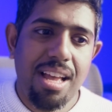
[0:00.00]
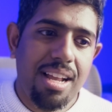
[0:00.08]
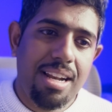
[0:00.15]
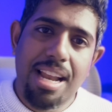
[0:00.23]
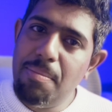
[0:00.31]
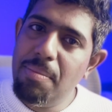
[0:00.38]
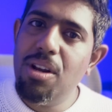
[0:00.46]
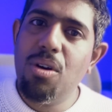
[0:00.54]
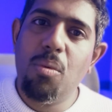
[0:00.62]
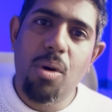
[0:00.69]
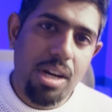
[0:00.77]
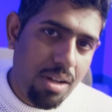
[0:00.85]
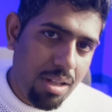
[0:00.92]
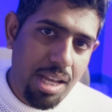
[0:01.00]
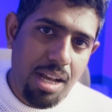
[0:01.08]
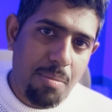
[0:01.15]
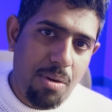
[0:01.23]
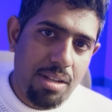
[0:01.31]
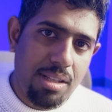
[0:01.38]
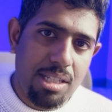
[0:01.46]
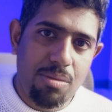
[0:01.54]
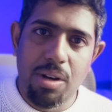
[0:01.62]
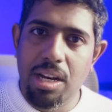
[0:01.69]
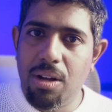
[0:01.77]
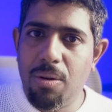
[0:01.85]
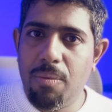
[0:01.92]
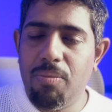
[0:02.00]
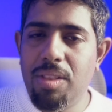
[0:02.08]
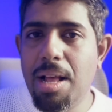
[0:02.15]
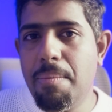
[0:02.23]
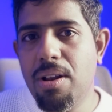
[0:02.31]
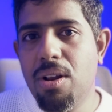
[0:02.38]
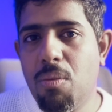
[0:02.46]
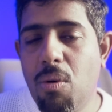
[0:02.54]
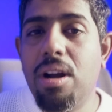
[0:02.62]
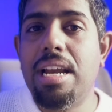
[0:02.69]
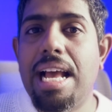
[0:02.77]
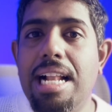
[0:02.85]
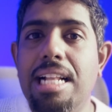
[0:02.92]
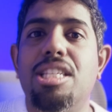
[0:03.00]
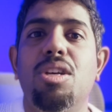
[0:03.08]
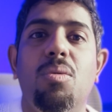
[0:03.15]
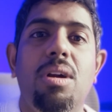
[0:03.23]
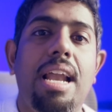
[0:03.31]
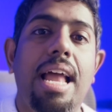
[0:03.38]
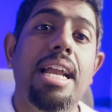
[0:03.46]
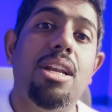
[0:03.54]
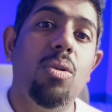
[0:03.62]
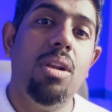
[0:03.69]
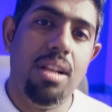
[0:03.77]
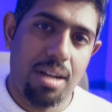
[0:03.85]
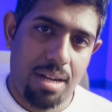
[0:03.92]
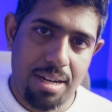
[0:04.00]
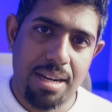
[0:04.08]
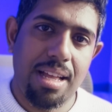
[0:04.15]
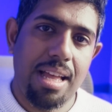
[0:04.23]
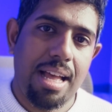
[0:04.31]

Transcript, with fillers: let me know what you think about this video let me know what else you would like to learn